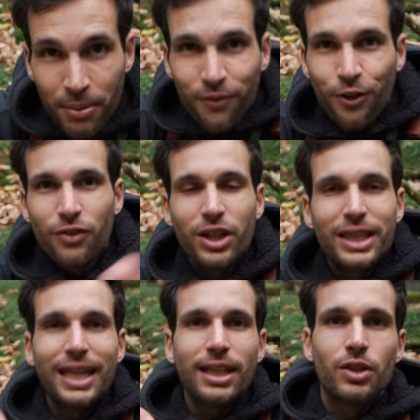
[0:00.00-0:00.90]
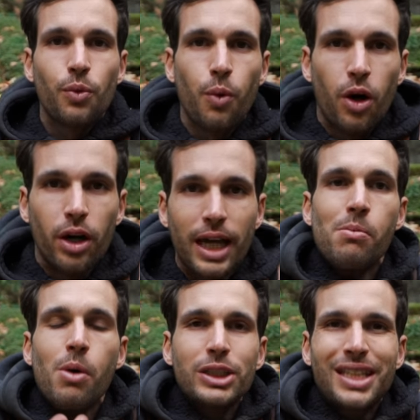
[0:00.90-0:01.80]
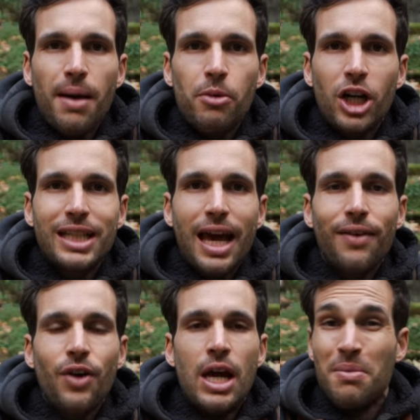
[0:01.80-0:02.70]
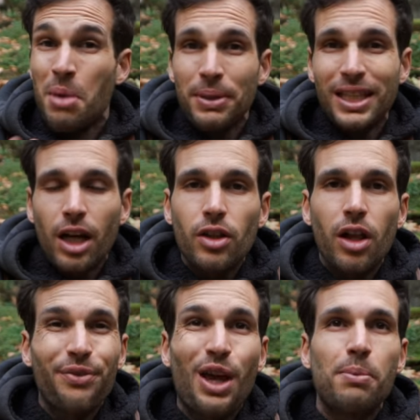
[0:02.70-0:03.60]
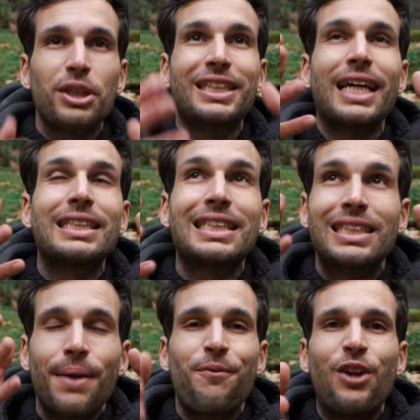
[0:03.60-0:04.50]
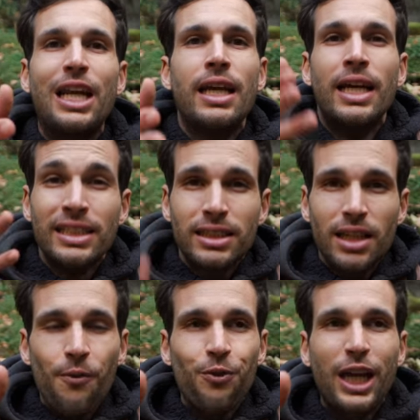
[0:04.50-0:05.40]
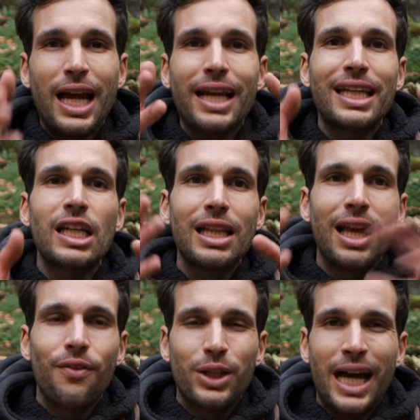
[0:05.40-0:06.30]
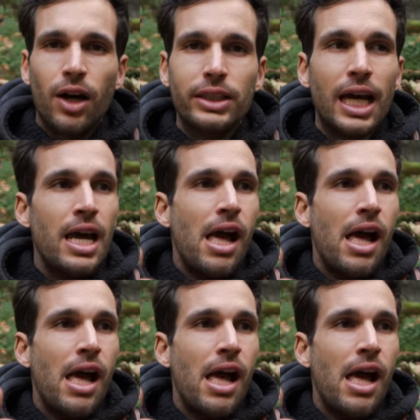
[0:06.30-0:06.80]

My favorite thing in the world, most cameras have, maybe not all of them, but that's simply something I cannot live without.